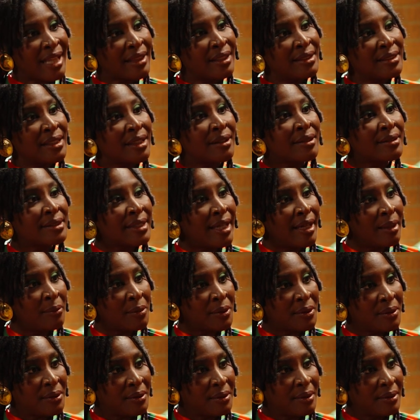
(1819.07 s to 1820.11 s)
at the dinner
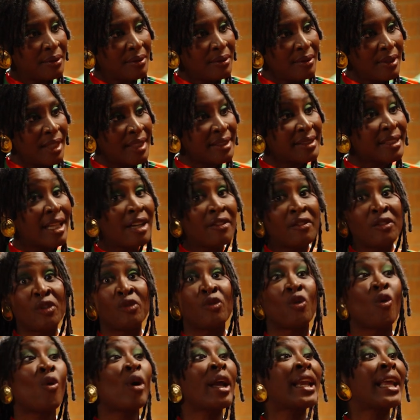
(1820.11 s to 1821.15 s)
table instead of
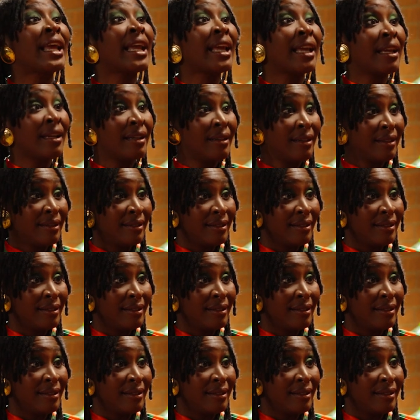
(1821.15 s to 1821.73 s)
avoiding